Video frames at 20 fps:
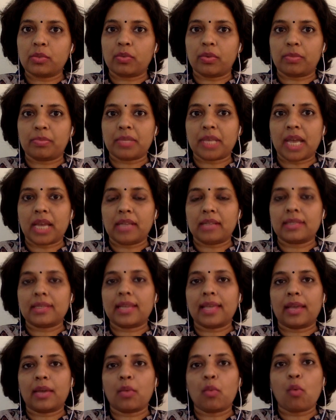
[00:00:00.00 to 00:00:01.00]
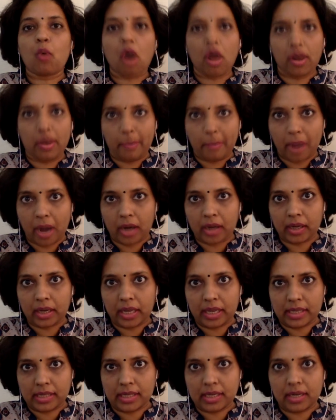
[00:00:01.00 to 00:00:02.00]
websites like Walmart,
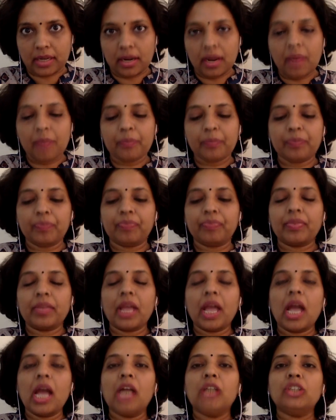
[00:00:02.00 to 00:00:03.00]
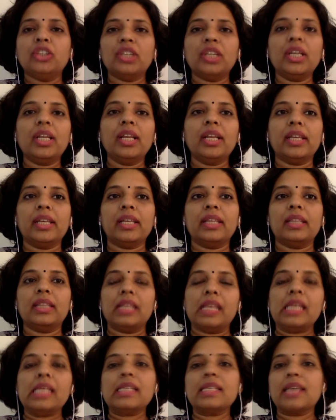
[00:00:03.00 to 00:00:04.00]
etc. Generally,
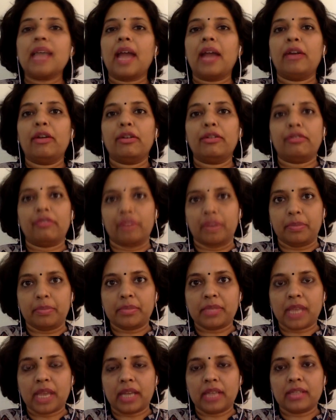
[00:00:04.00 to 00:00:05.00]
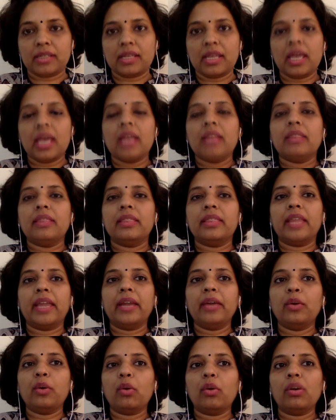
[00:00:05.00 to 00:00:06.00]
these kind of websites, they
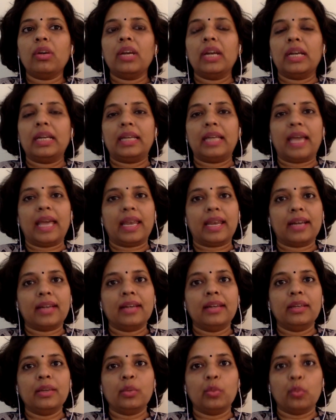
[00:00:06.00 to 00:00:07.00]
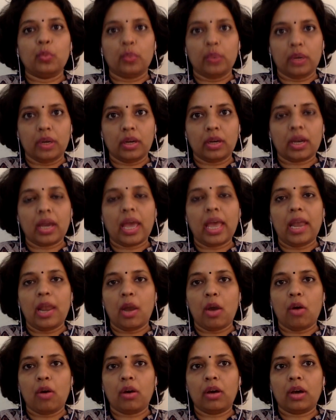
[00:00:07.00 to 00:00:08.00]
don't directly work
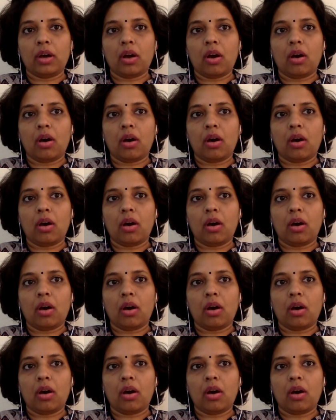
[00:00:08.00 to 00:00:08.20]
along